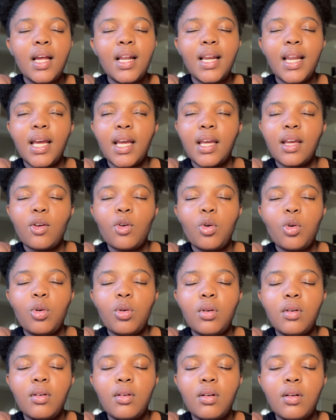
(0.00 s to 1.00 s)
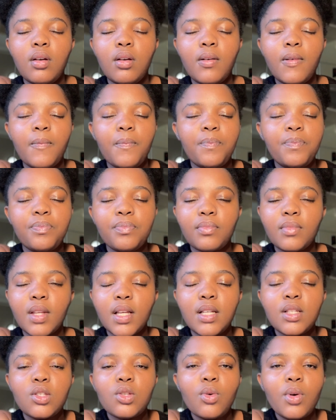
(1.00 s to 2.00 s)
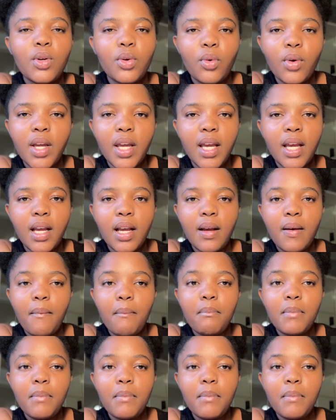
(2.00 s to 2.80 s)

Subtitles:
Like, it's so annoying.